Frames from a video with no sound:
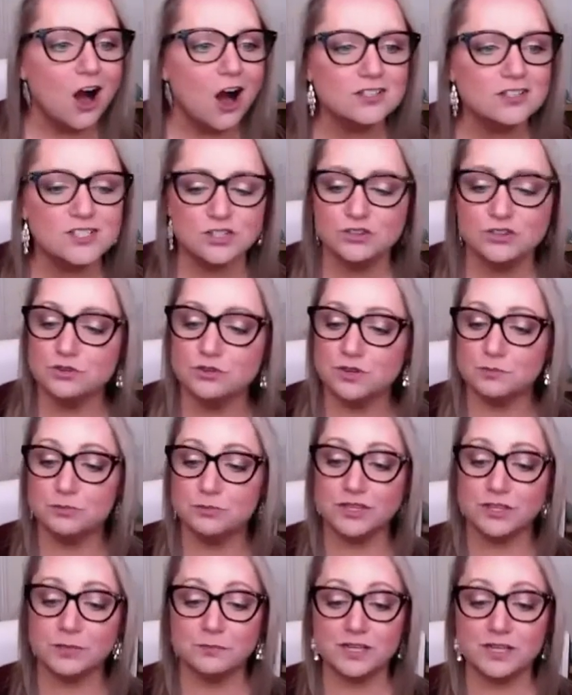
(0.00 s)
Also, you
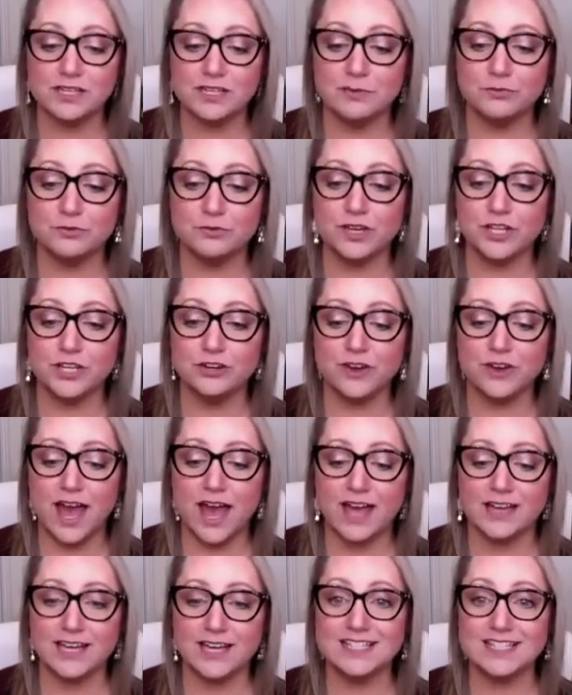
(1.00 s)
can put the big number in your
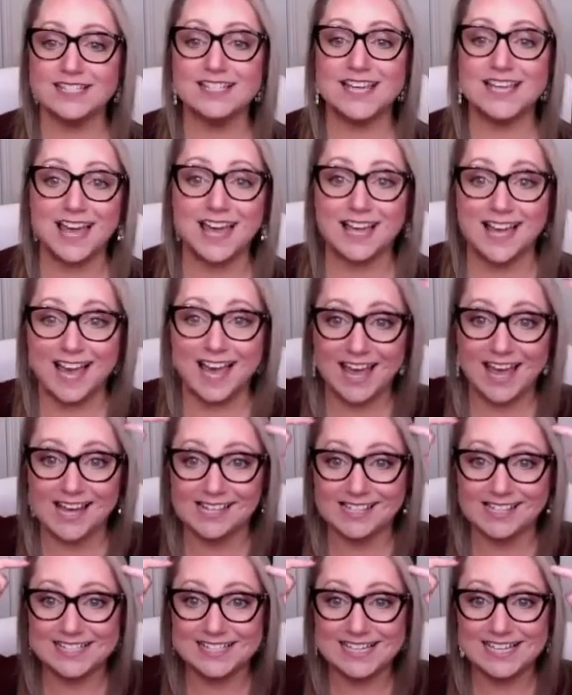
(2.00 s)
head and say
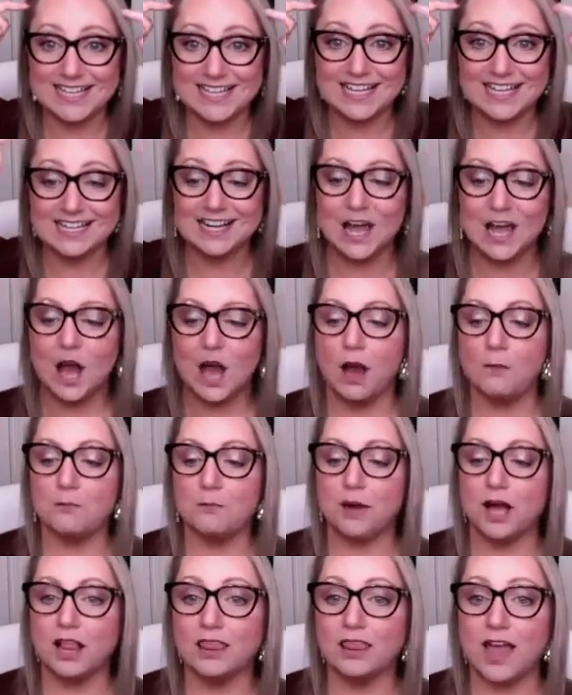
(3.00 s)
18
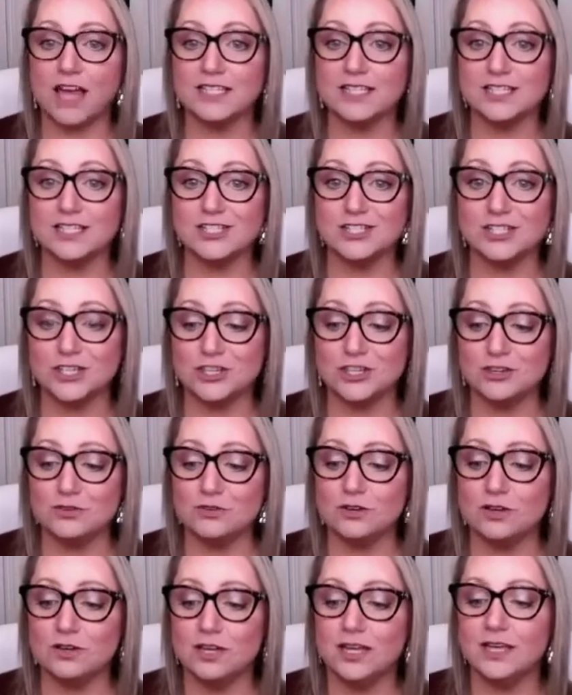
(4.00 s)
plus
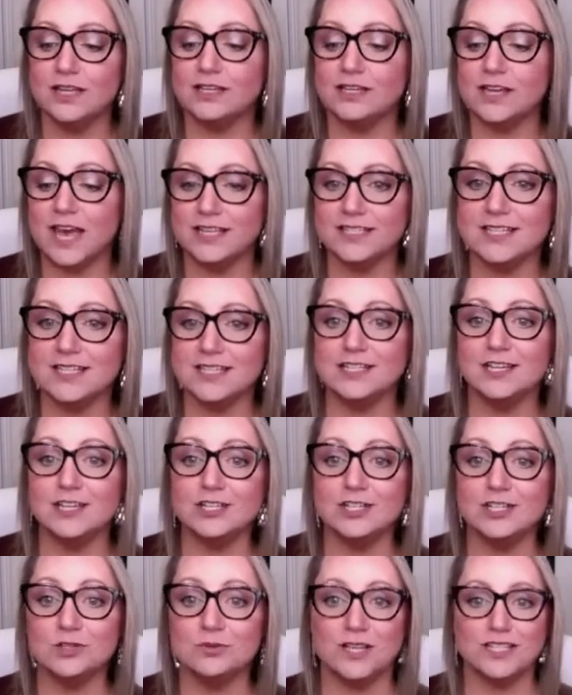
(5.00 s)
2,
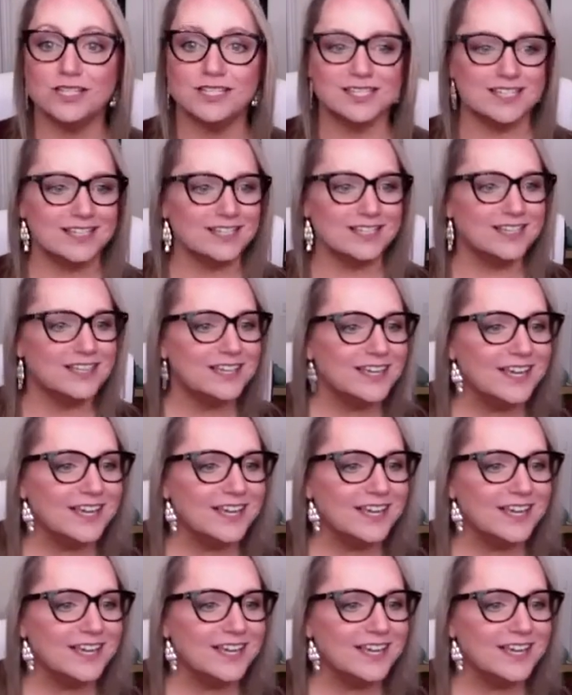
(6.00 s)
19, 20.